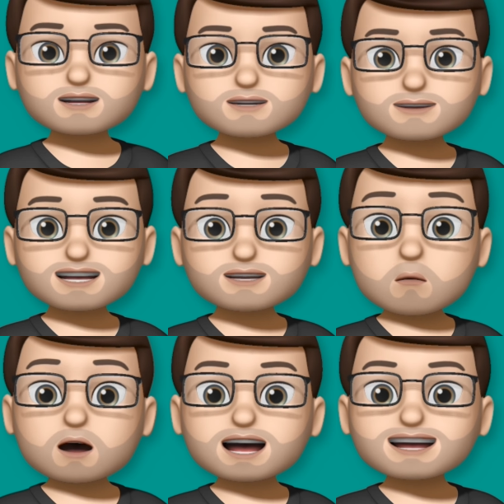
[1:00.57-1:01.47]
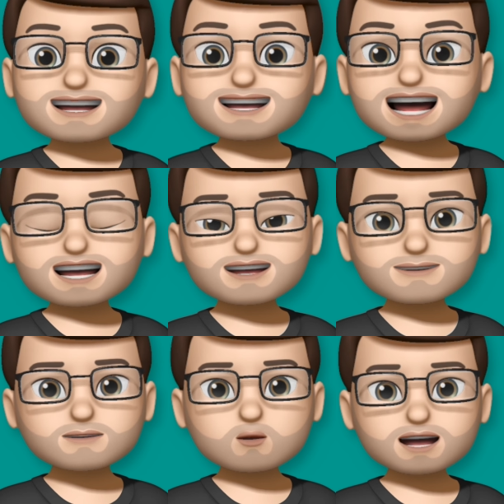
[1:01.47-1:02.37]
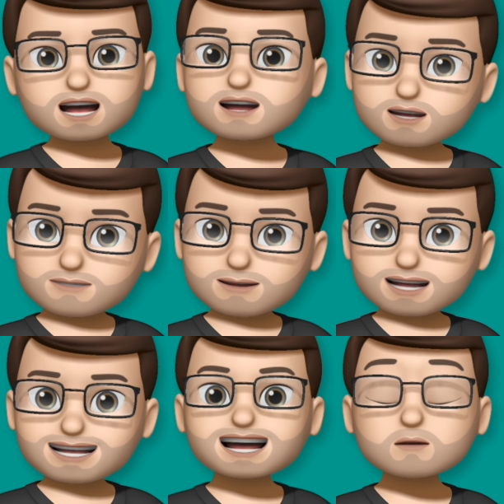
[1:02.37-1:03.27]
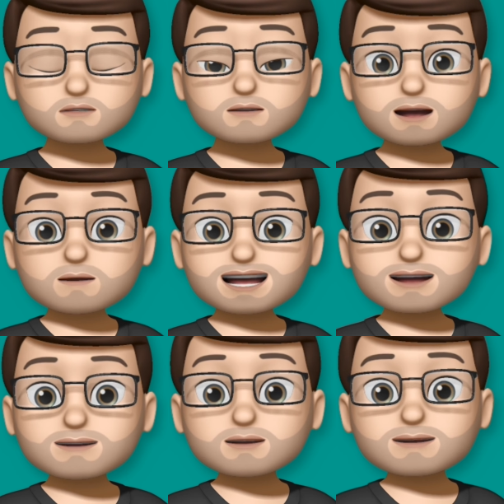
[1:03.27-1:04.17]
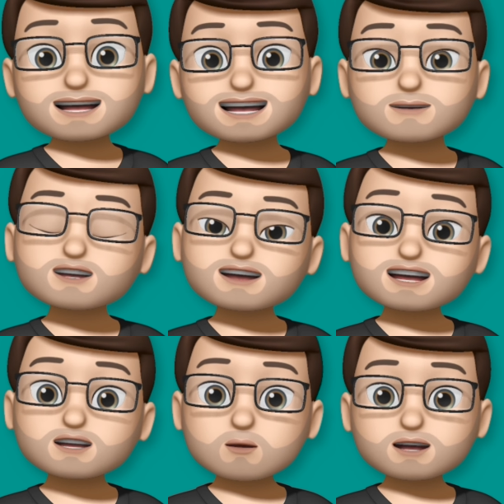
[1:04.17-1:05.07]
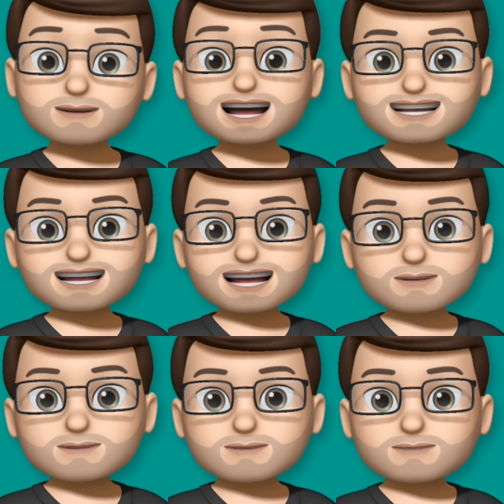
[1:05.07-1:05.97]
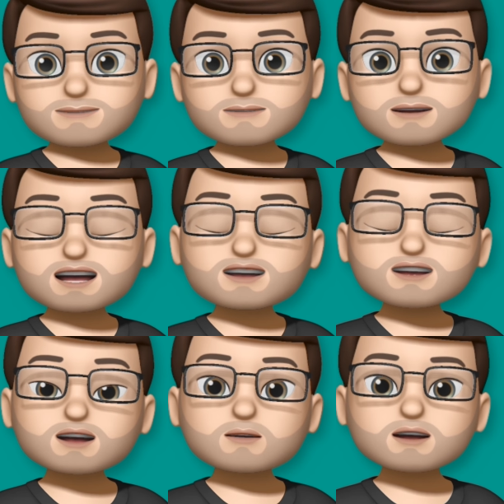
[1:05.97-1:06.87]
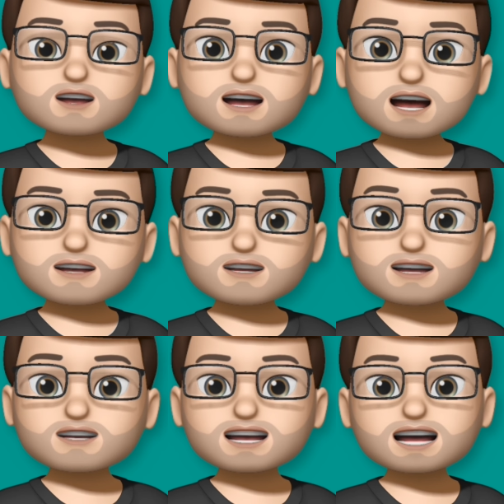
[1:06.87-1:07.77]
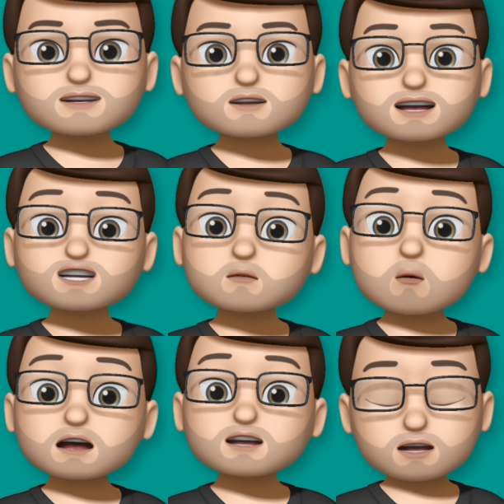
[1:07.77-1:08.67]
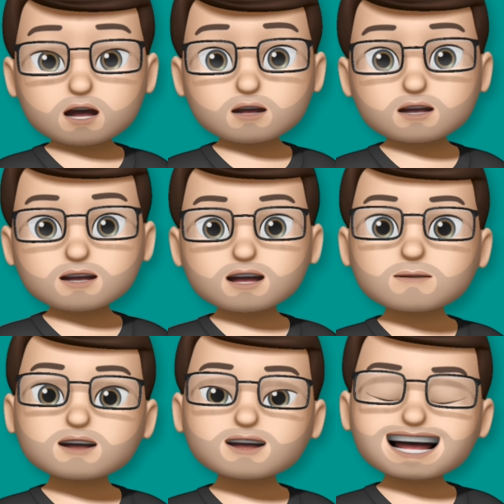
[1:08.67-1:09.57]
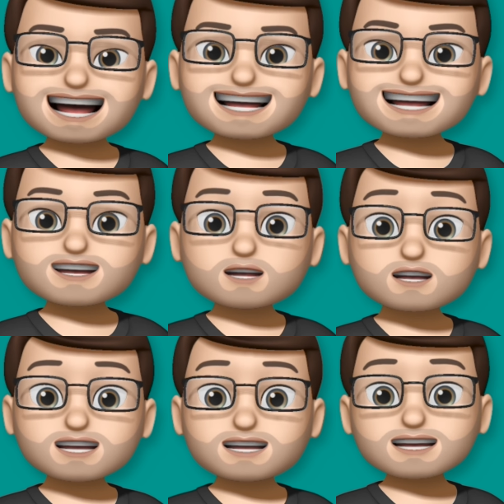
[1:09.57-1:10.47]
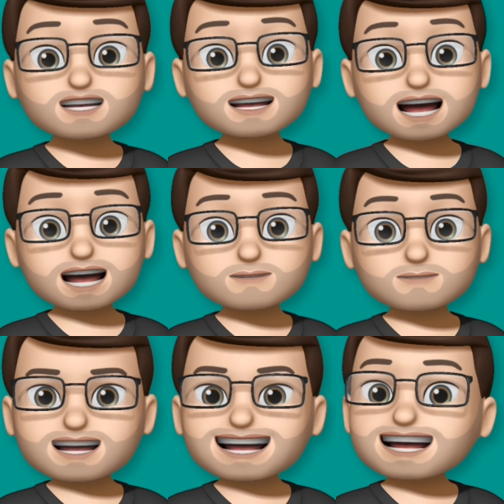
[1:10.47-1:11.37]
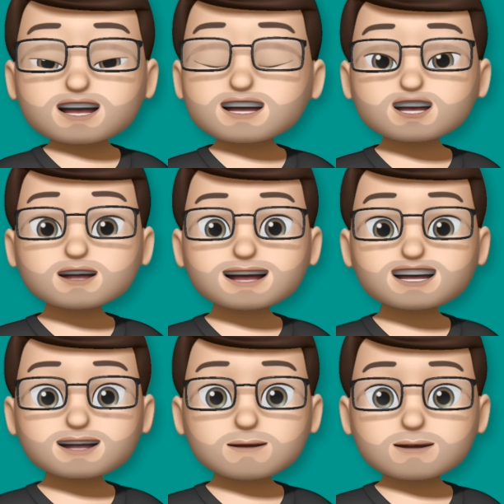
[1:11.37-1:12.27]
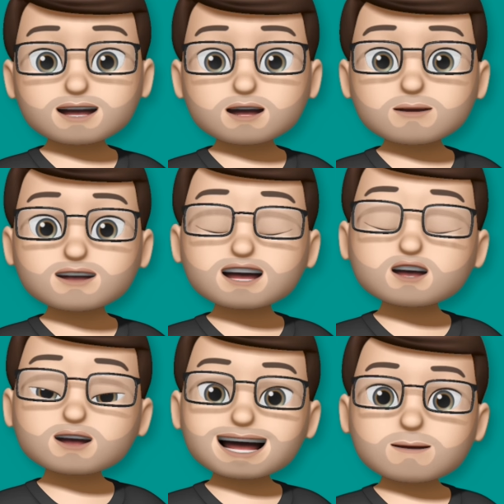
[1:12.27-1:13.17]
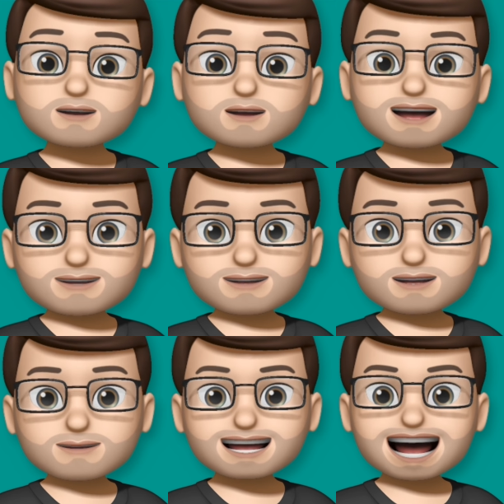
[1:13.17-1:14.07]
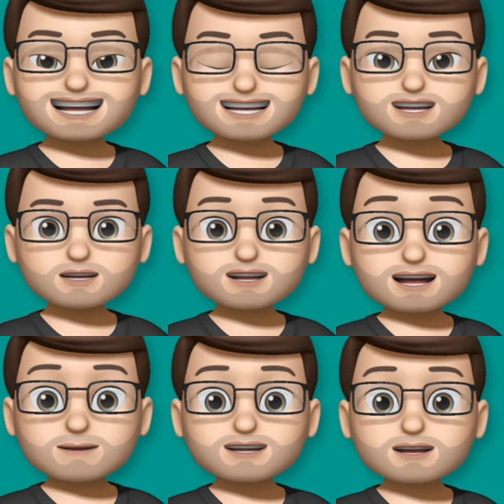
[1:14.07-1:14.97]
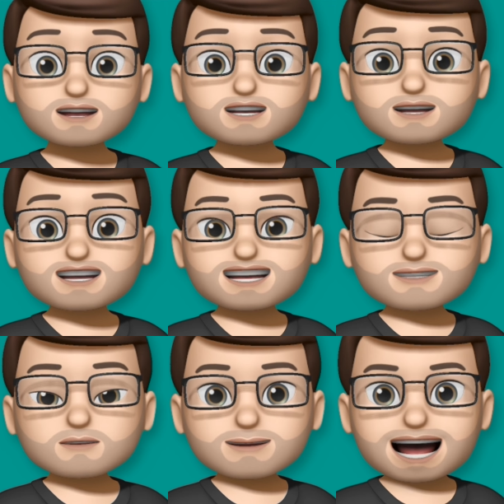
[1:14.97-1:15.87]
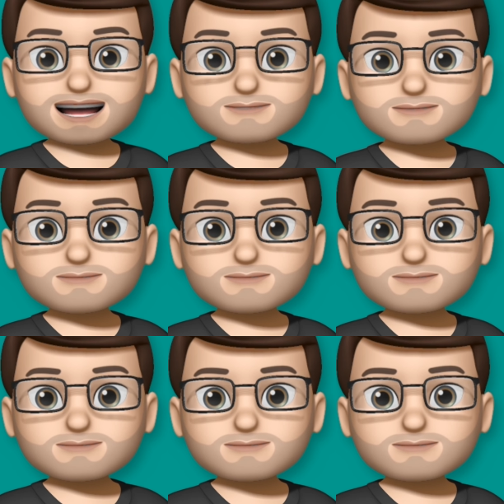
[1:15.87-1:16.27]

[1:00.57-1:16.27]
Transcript: clock face at work and a different one at home, it will remember that for me and it will change automatically. The only one you can't change the colour on is the world clock, but you can add new cities to here, and you can do that simply by opening the clock app on your iPhone and adding a new time zone and new city from there.